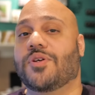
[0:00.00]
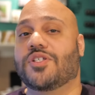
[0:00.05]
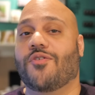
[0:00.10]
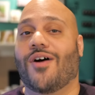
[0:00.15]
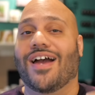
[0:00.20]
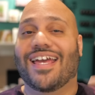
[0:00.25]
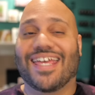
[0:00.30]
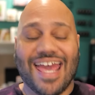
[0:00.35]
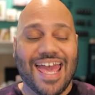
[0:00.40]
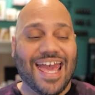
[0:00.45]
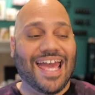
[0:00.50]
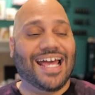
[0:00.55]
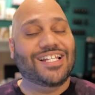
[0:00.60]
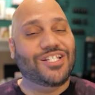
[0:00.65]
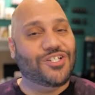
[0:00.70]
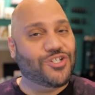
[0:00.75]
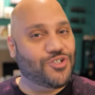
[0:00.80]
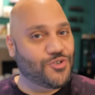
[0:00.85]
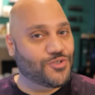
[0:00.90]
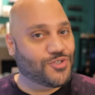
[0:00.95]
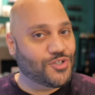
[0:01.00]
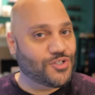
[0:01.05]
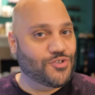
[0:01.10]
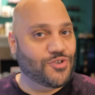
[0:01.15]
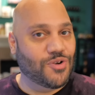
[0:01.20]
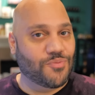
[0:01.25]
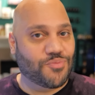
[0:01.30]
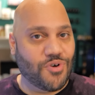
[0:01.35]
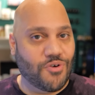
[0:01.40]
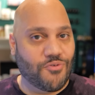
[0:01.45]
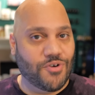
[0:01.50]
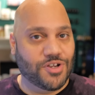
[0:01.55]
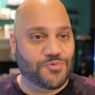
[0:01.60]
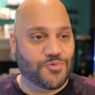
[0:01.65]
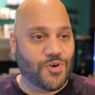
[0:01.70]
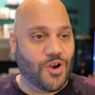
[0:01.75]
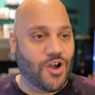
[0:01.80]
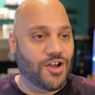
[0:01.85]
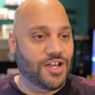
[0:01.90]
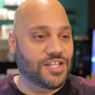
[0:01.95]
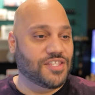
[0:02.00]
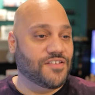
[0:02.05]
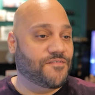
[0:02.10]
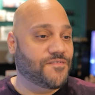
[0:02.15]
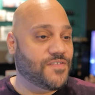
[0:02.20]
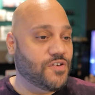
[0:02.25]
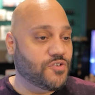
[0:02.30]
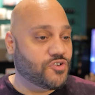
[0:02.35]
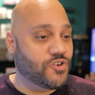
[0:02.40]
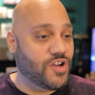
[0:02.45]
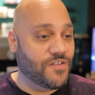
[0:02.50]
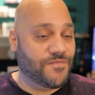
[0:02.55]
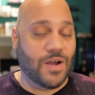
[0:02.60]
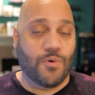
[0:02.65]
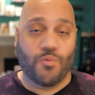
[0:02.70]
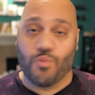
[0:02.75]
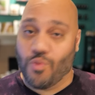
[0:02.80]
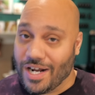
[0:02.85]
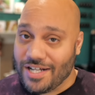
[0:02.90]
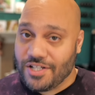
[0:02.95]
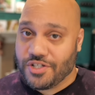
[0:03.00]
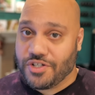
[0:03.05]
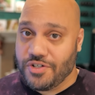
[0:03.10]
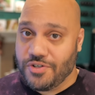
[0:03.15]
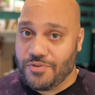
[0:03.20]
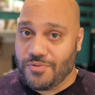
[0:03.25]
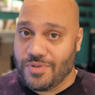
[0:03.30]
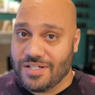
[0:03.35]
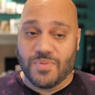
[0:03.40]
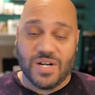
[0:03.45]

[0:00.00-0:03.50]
so I can choose to shoot in ProRes RAW in the future if I want to.